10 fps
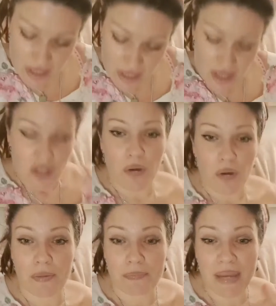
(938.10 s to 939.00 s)

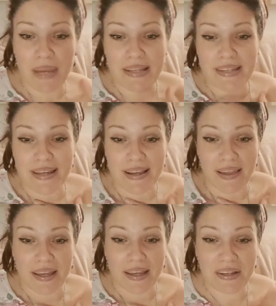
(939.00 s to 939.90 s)
So
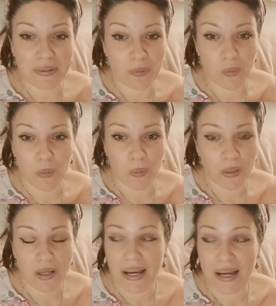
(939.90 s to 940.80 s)
basically,
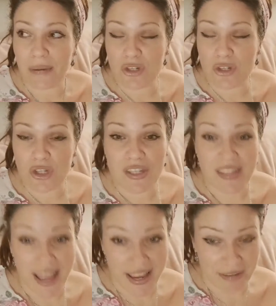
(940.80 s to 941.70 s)
I was just
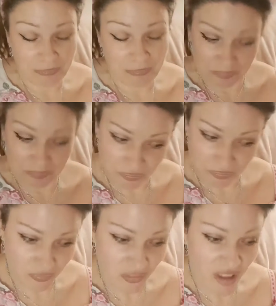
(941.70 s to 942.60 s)
saying
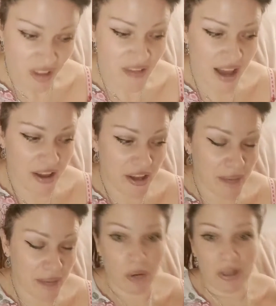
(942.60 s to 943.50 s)
that, you
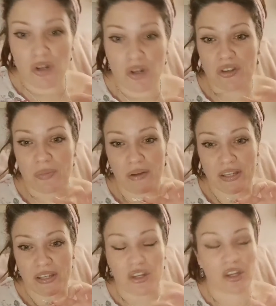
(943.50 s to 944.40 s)
know, I talked
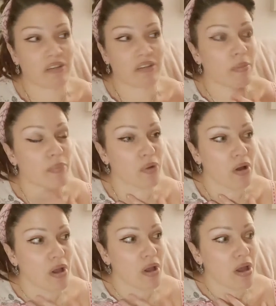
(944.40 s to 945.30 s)
about this earlier on,
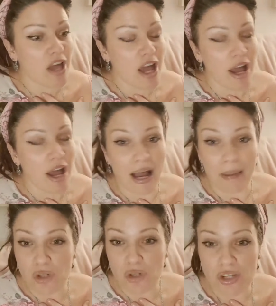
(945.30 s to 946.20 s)
but
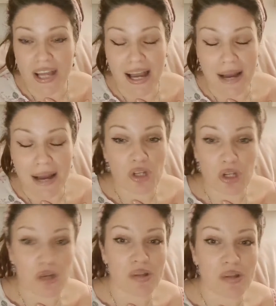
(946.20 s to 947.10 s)
I'm just
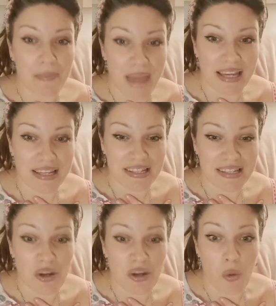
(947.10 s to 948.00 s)
absolutely
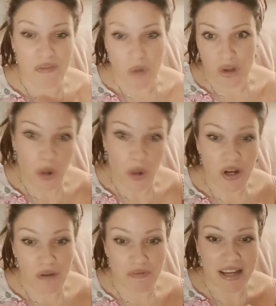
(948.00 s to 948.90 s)
amazed with what's going
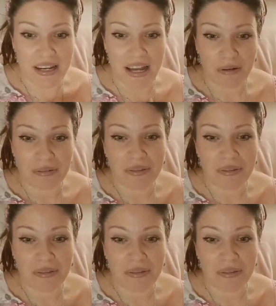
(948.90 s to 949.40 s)
on right now.